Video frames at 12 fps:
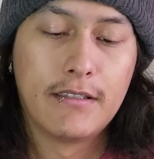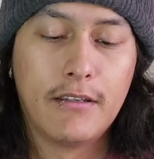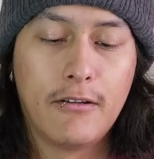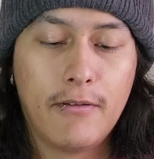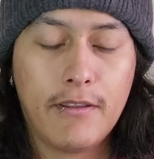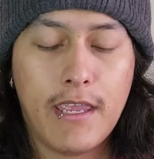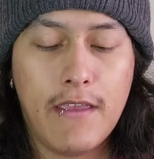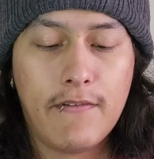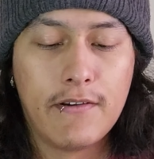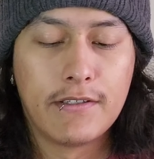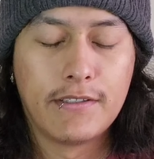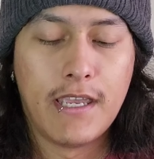A little on the
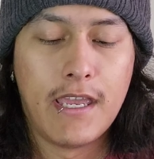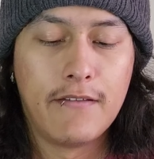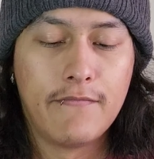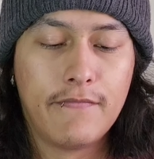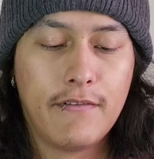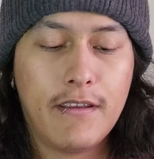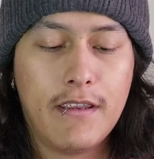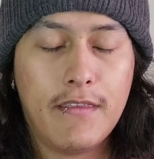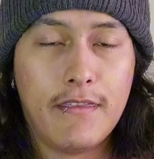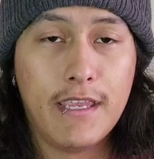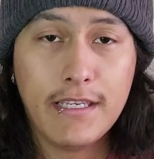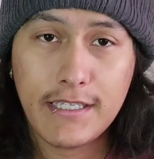heavier side.
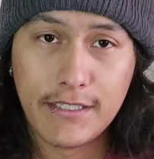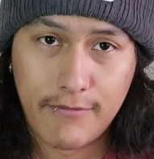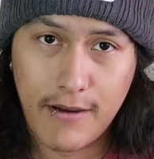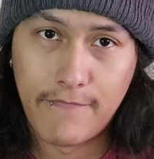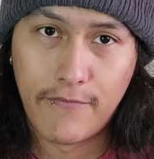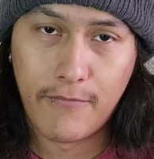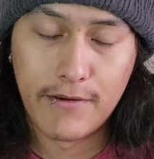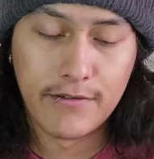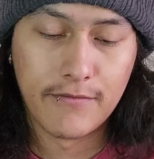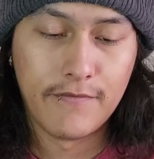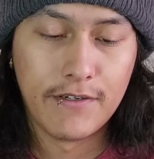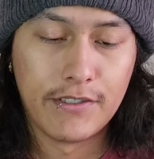This is great for
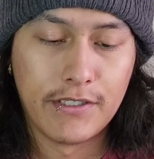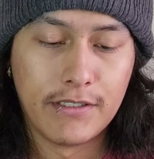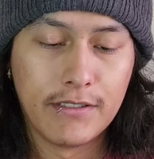winter fishing.